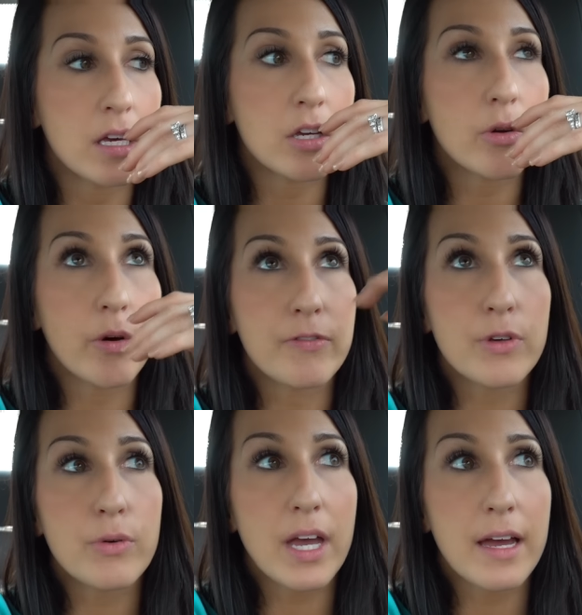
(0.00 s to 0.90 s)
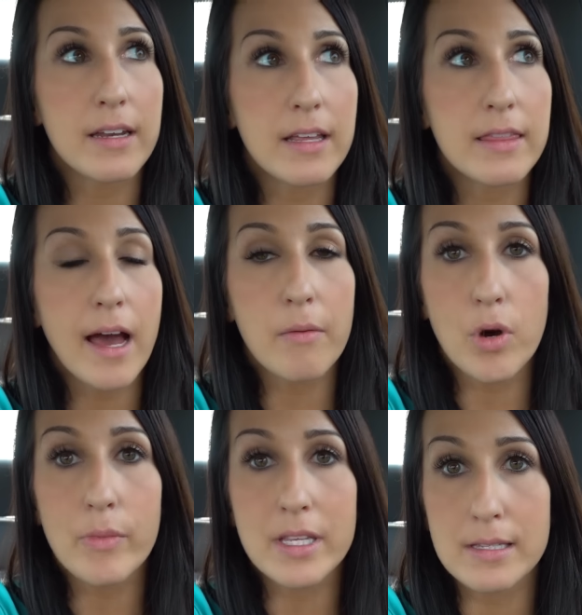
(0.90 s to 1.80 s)
you know, if you can in that
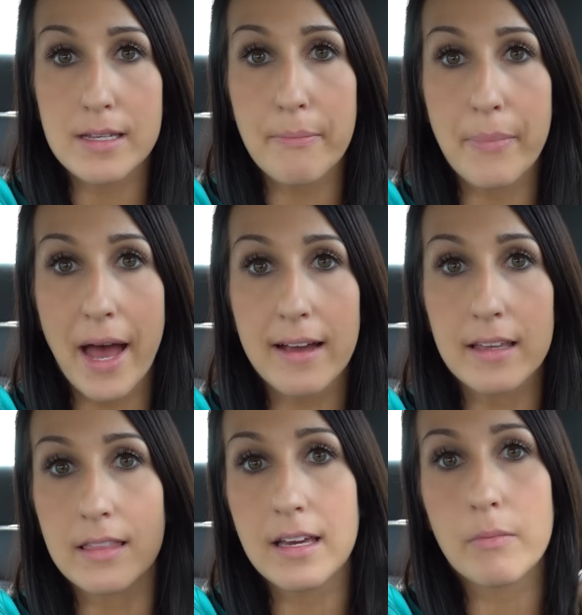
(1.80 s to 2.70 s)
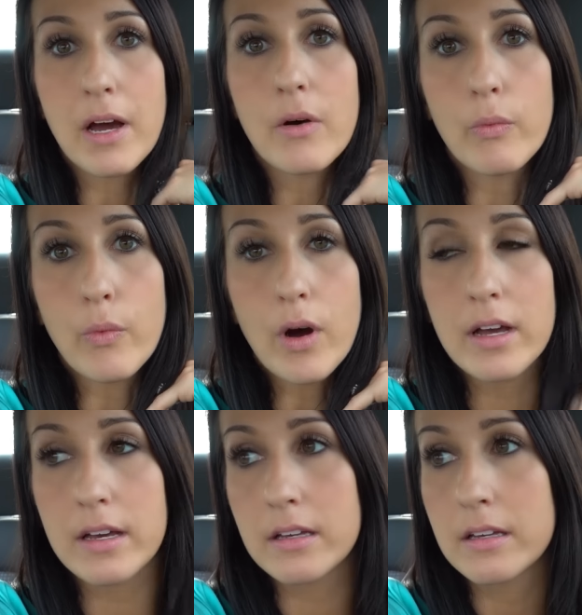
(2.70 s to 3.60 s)
moment step back and think about
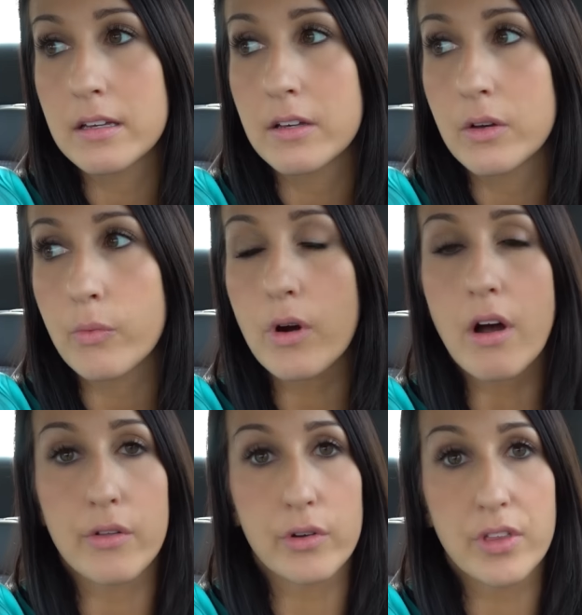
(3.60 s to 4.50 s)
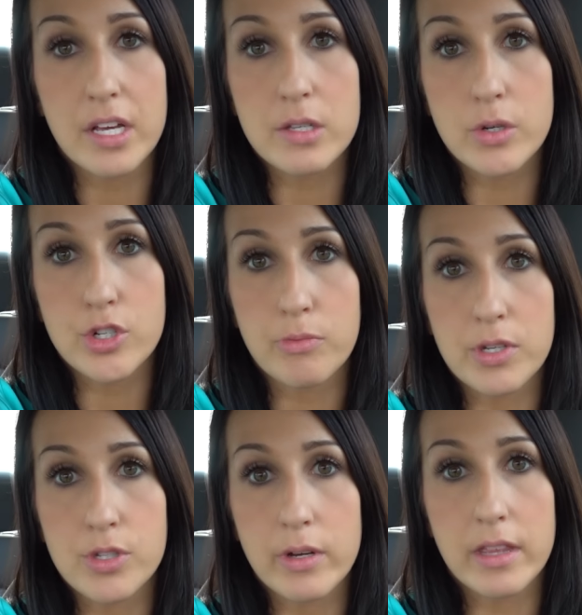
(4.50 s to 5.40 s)
what other things could you
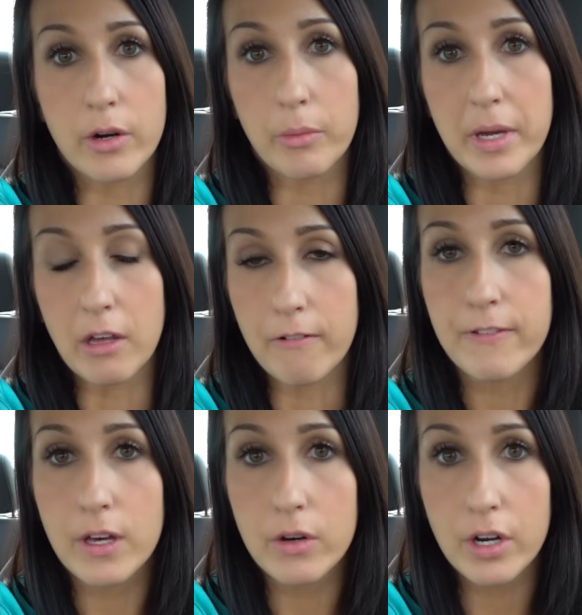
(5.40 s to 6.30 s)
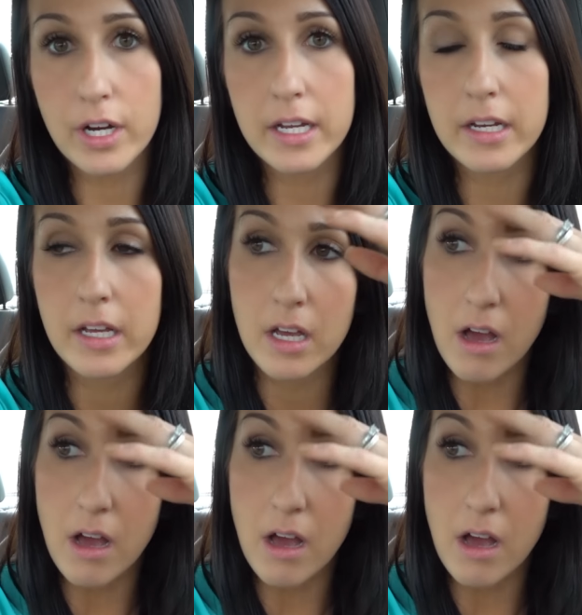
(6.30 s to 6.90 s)
be doing that'll make you feel good.